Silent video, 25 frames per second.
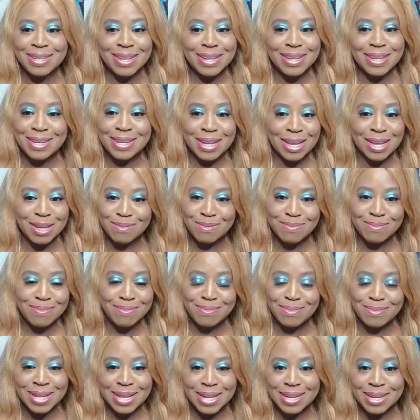No,
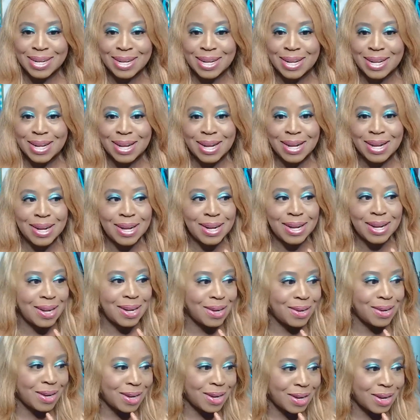no, no, no, no,
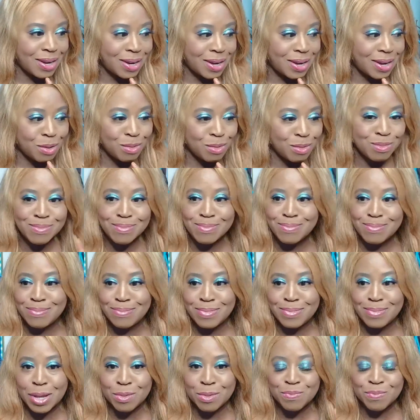no, no, no, no,
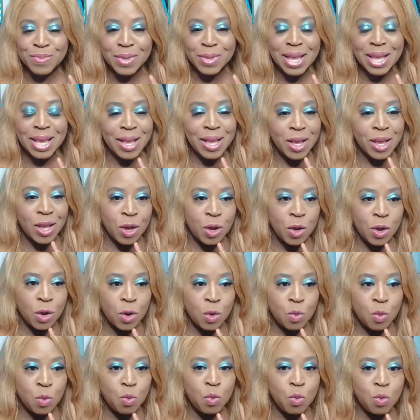no.
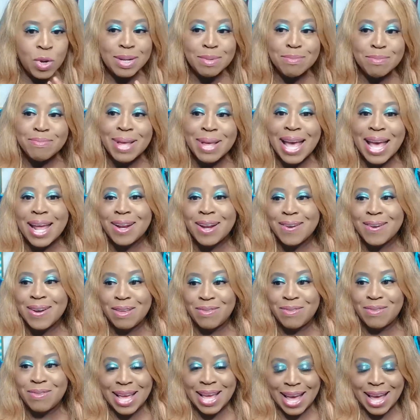Wouldn't matter
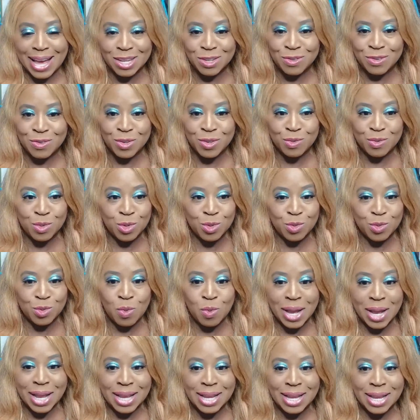if the actress was
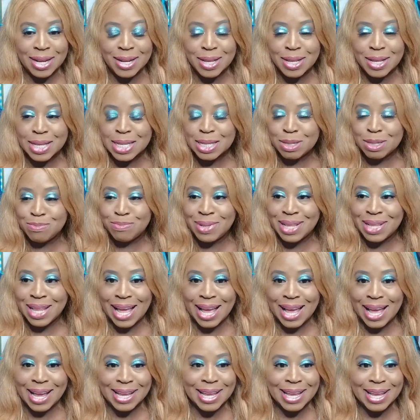white,
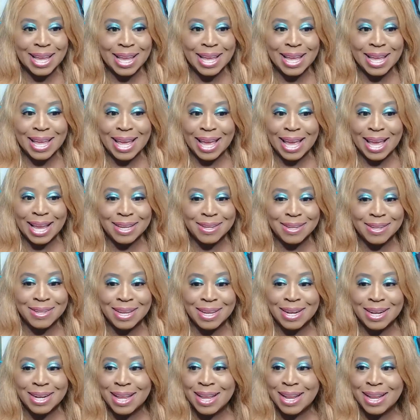black,
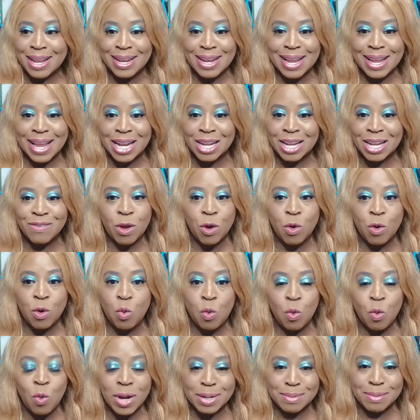Asian, native.
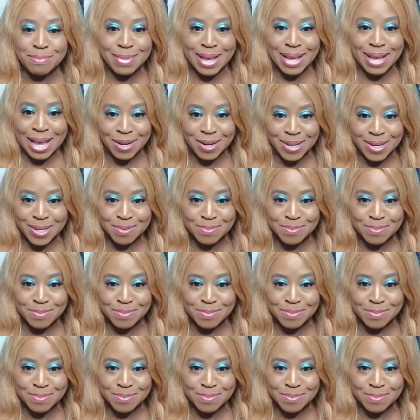Wouldn't matter.